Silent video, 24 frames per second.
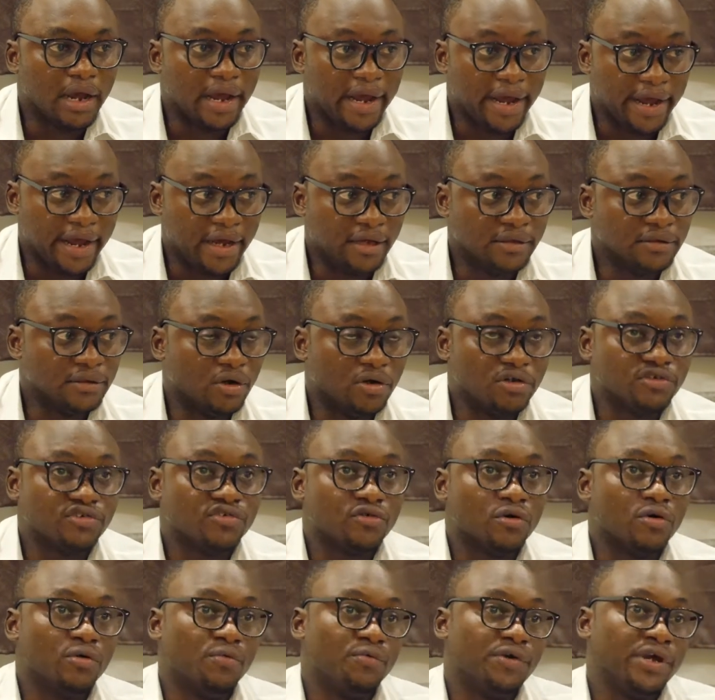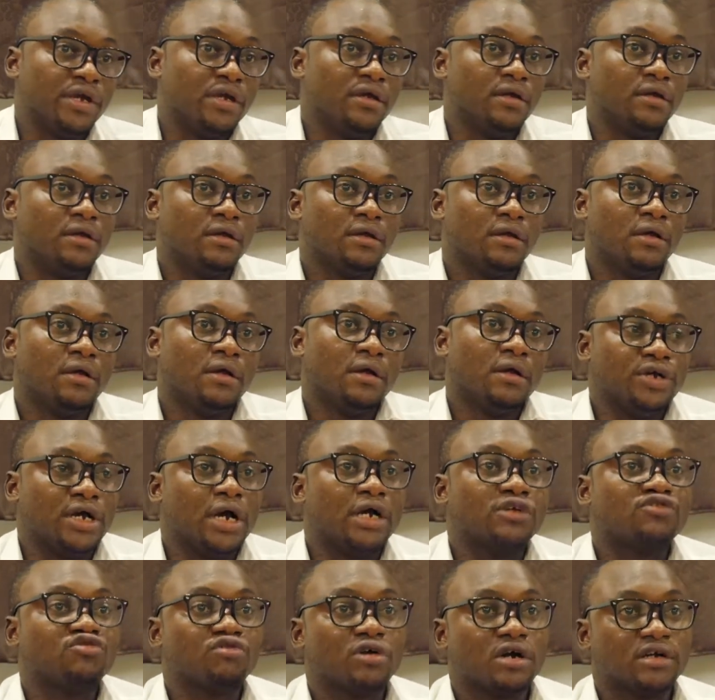And also we
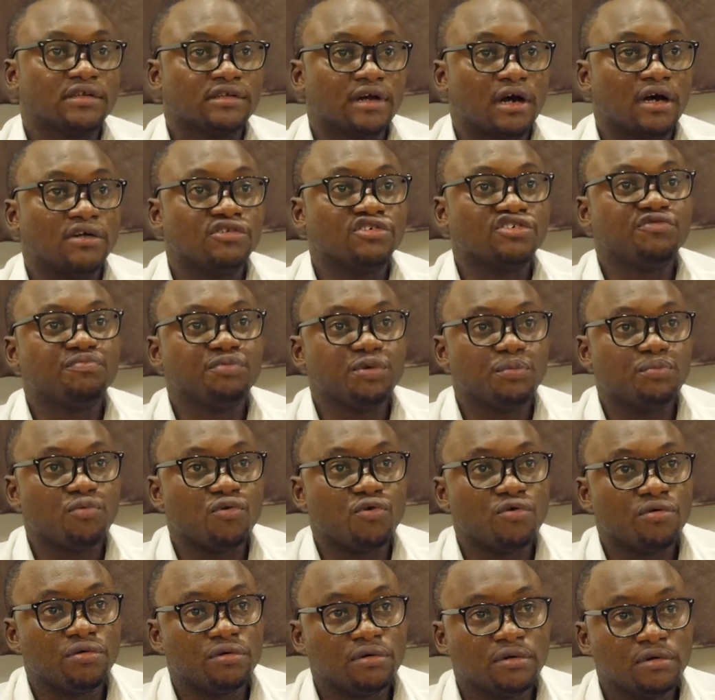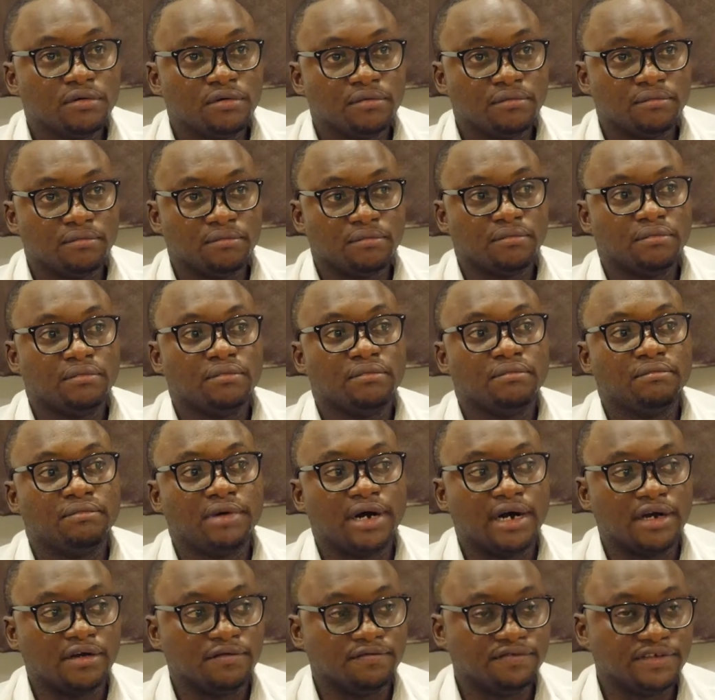attract other people
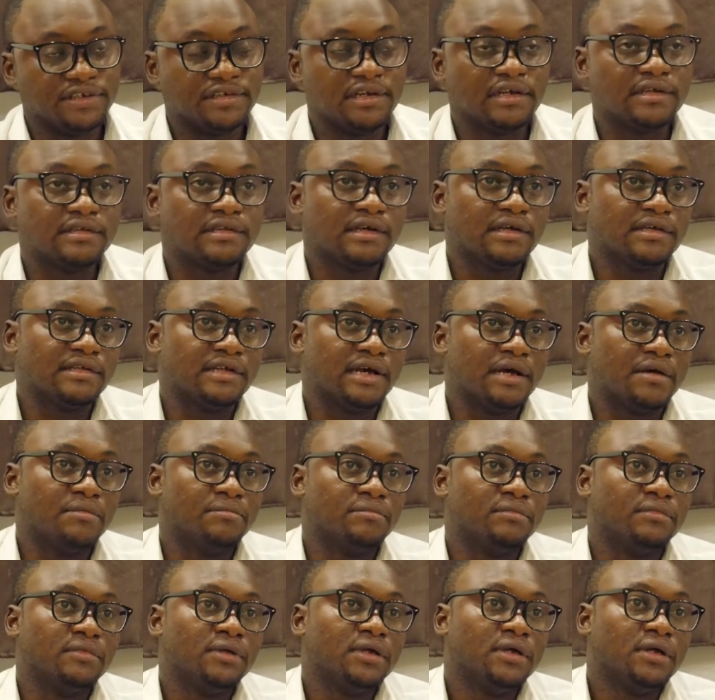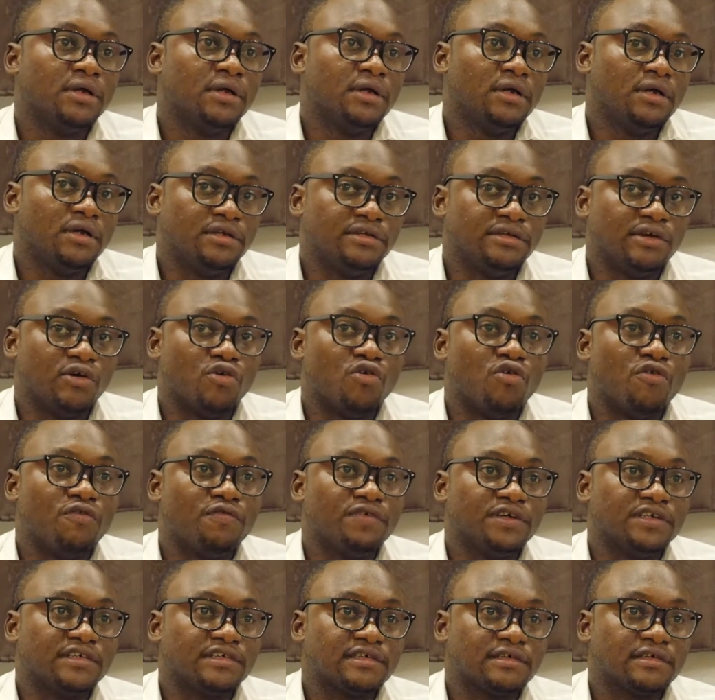by visiting them in the
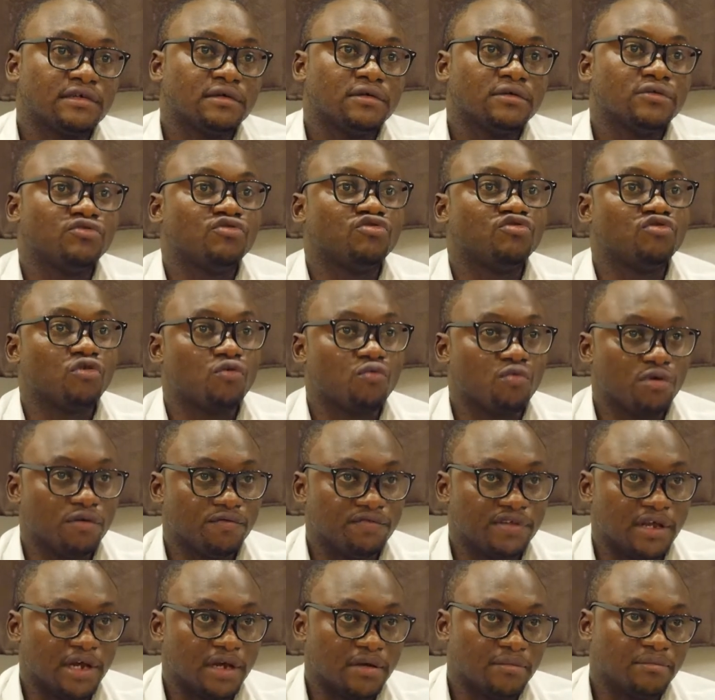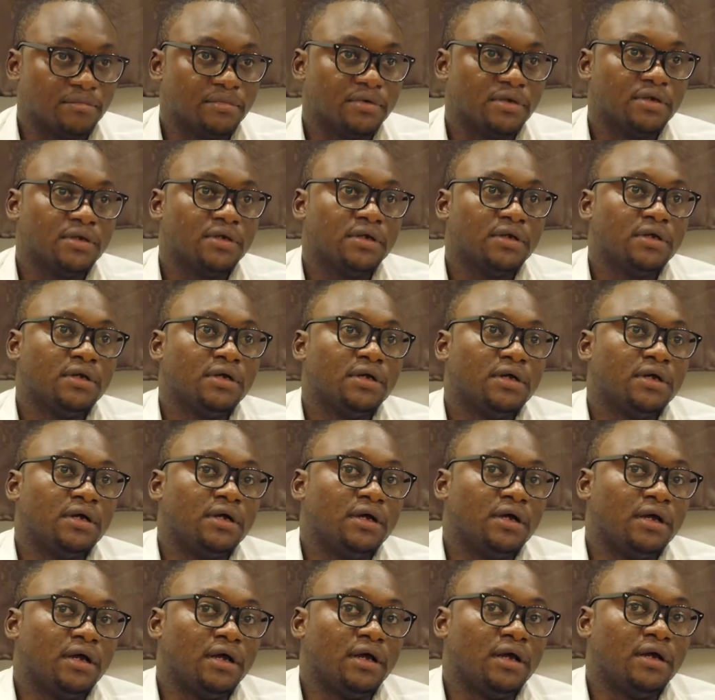office to talk with them.
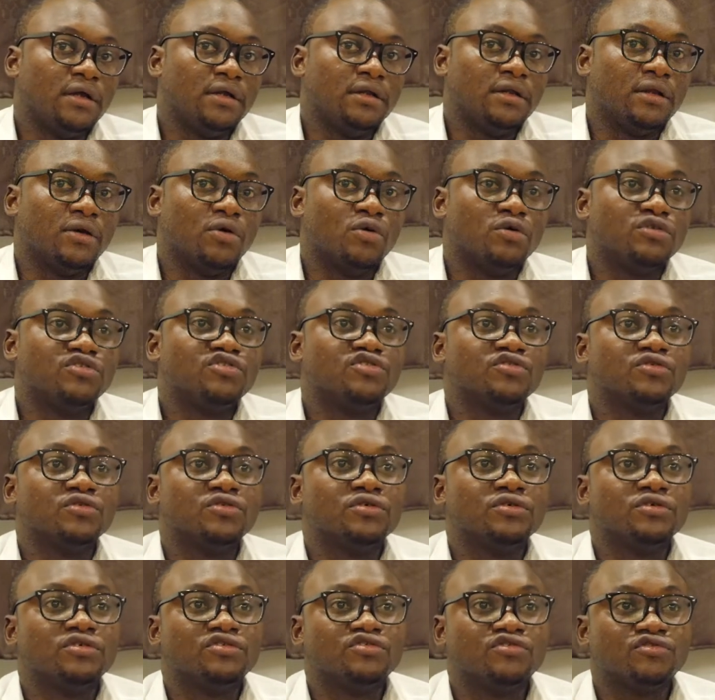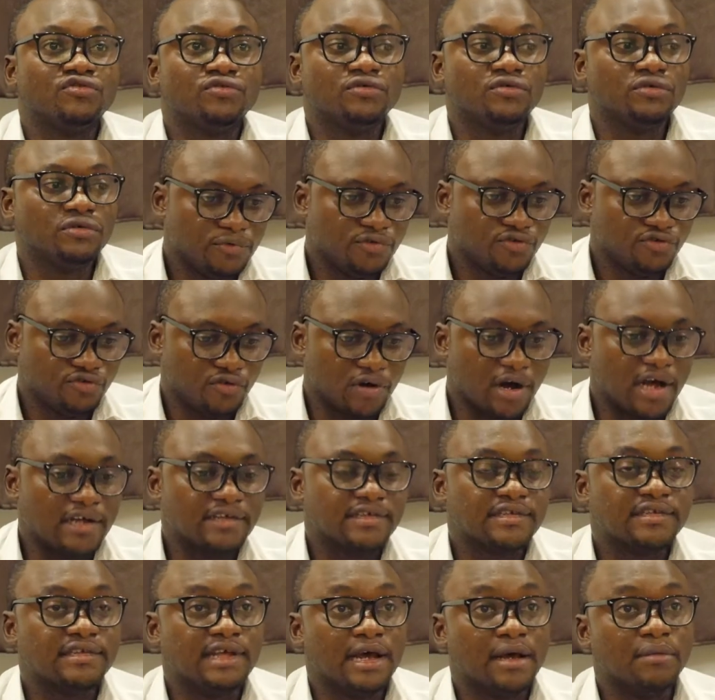And also to
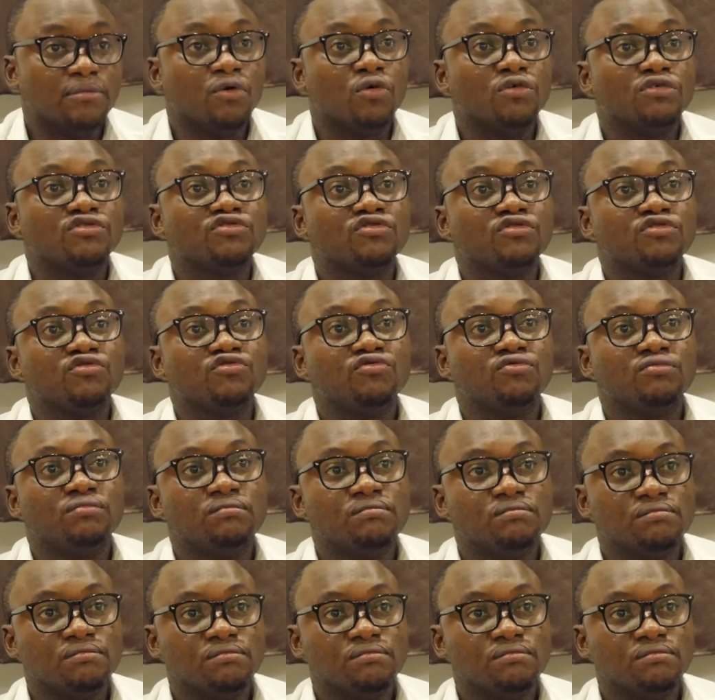ask them also to